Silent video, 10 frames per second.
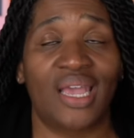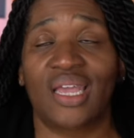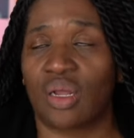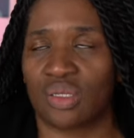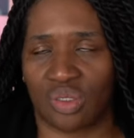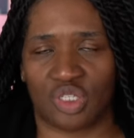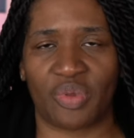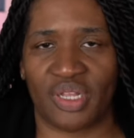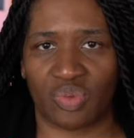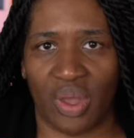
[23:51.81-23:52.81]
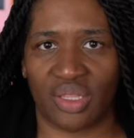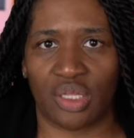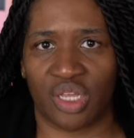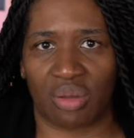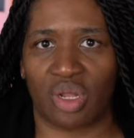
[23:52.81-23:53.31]
It also explains why they
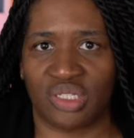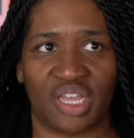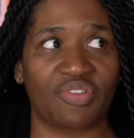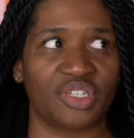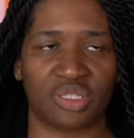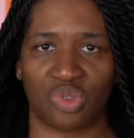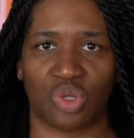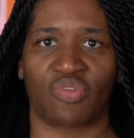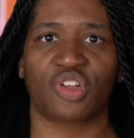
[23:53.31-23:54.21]
look at Moldaver as some sort of